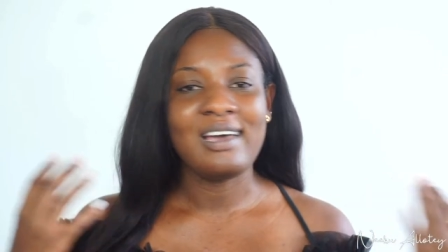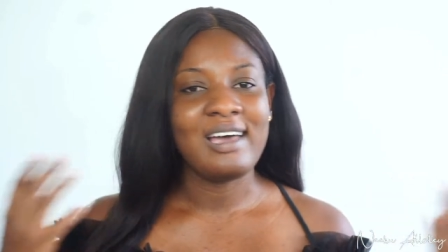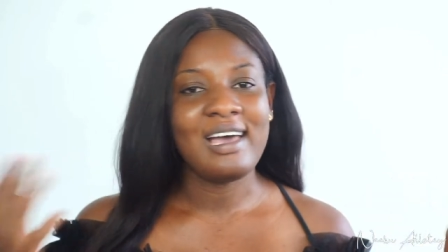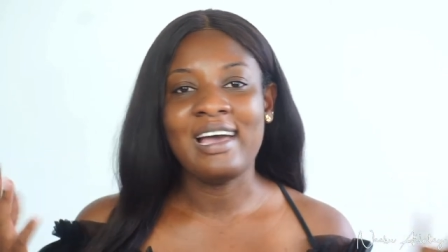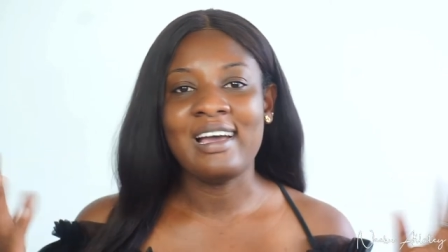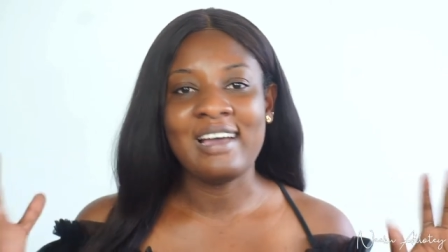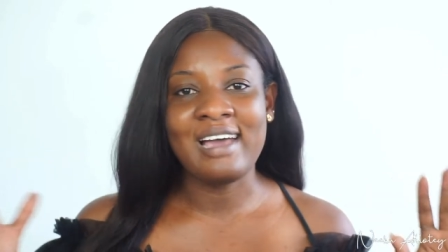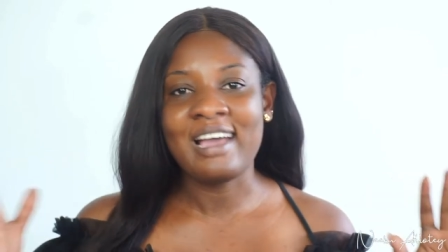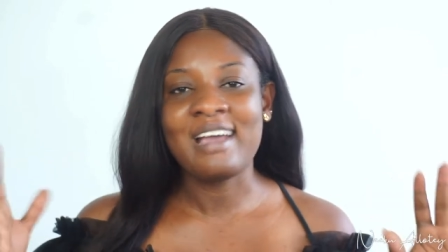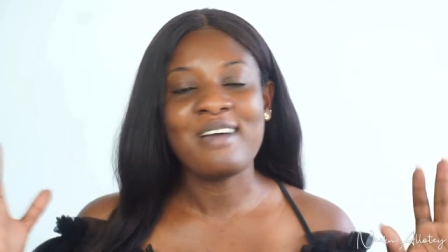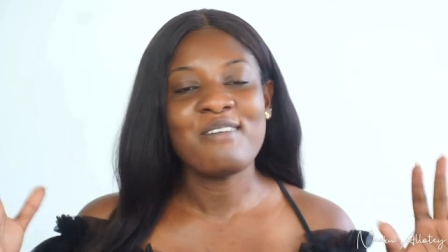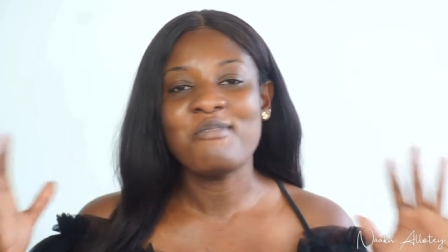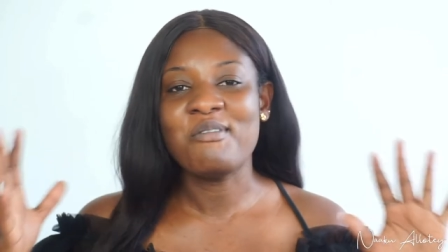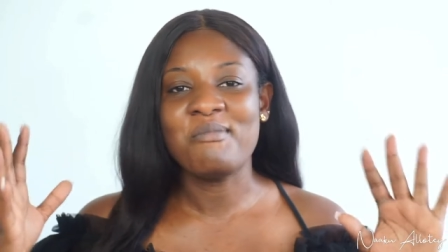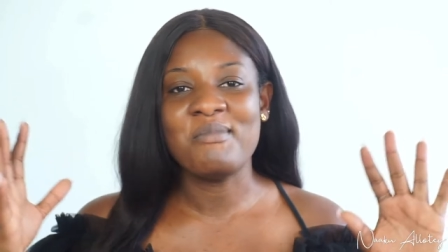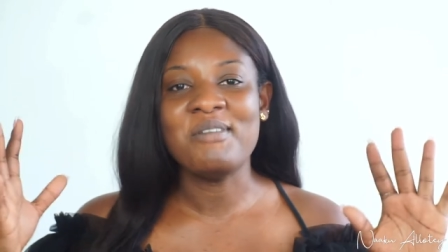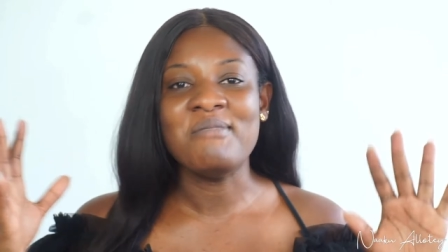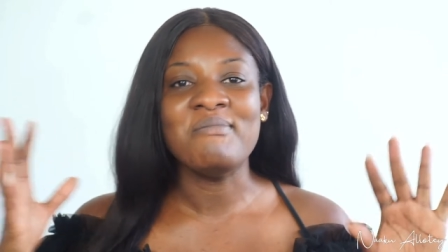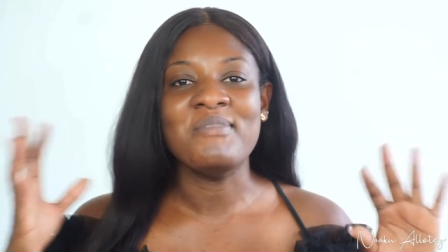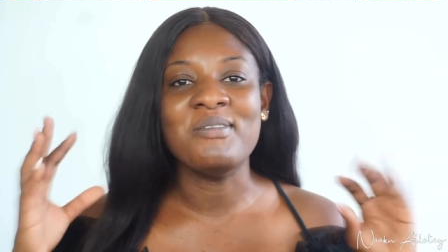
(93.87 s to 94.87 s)
I can't
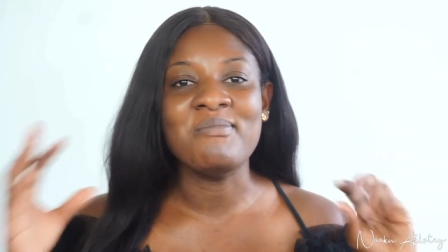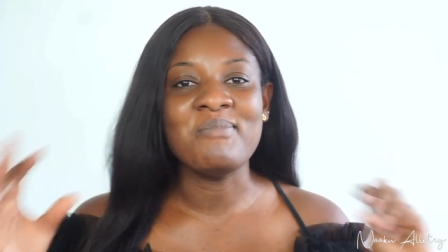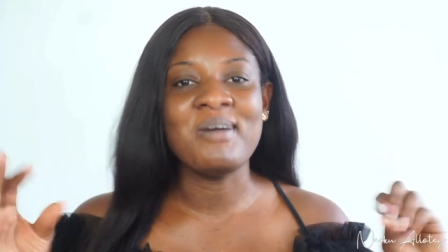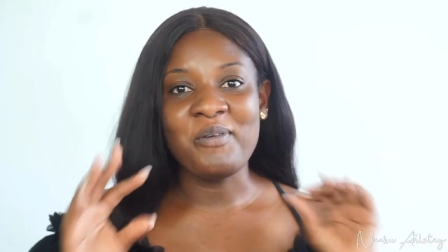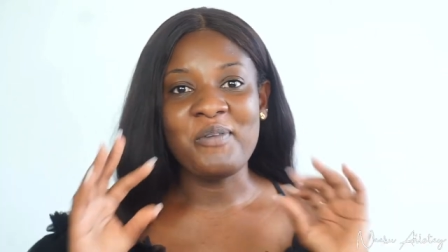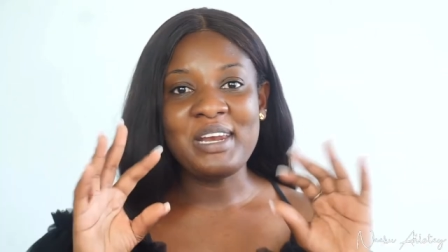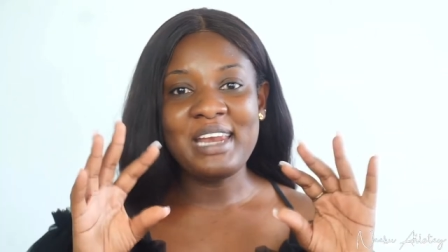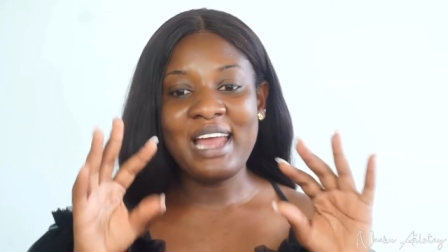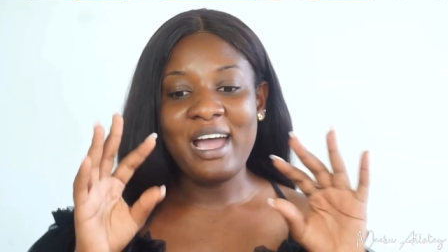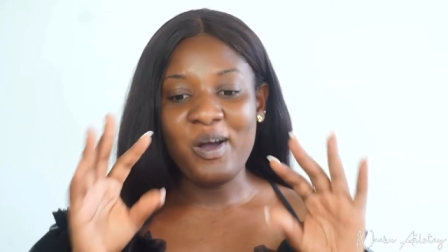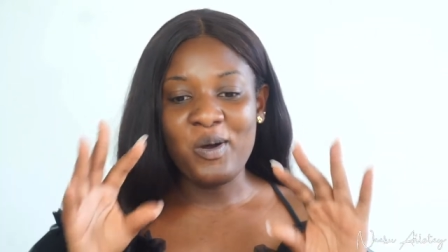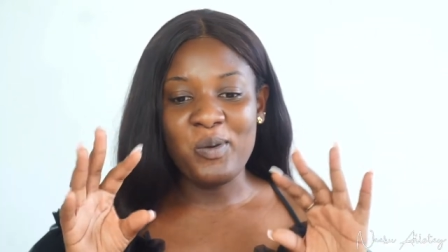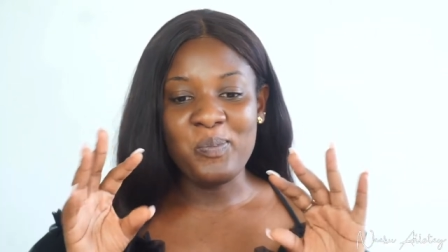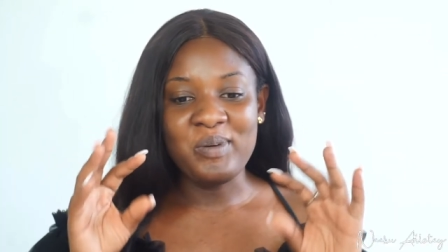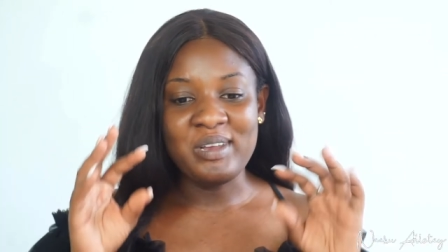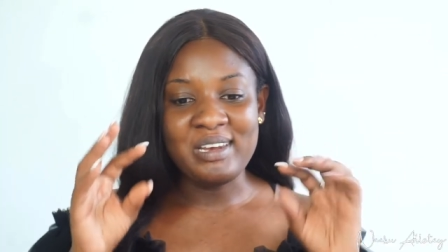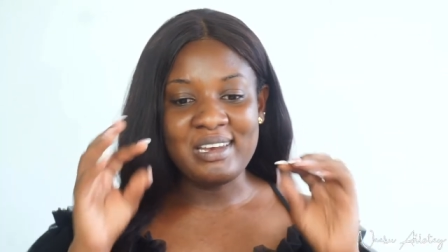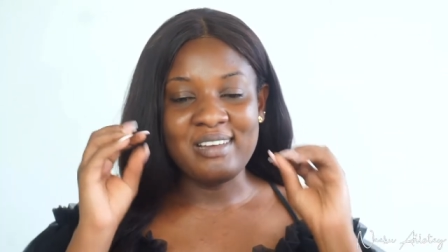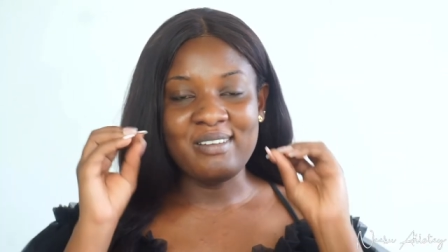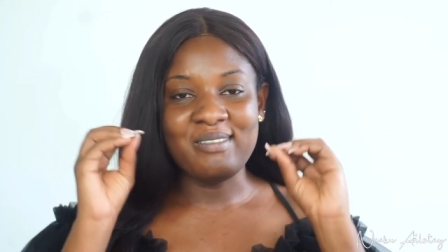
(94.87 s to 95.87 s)
remember, but when I
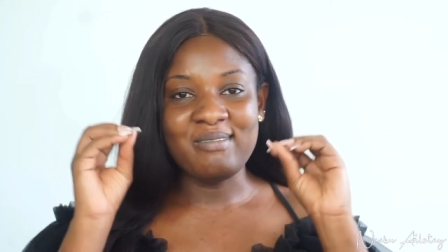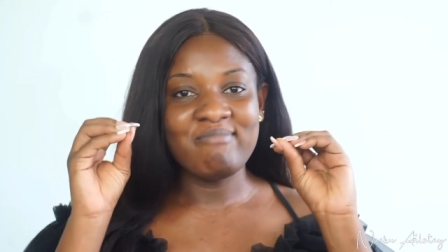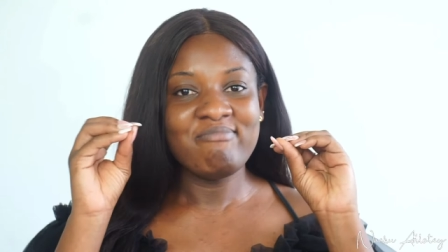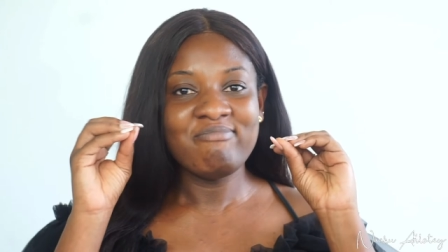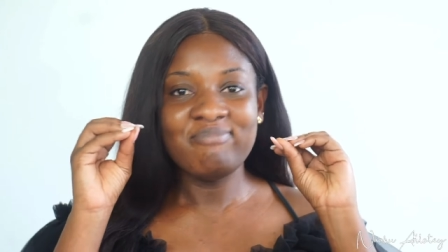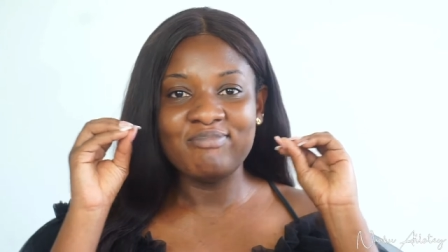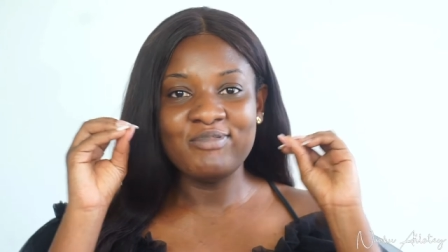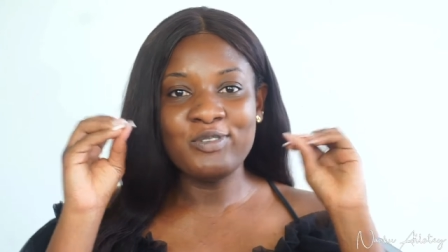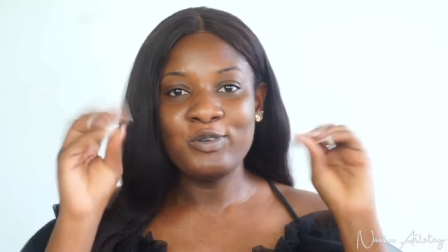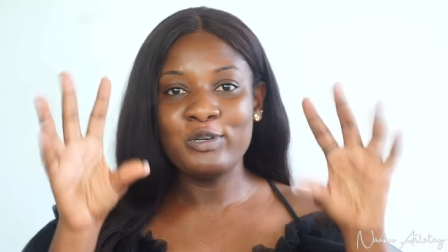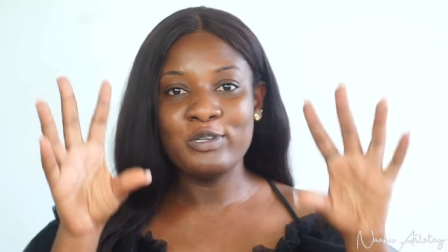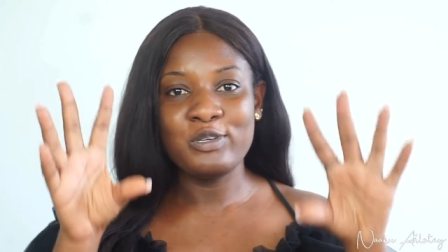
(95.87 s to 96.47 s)
open it, oh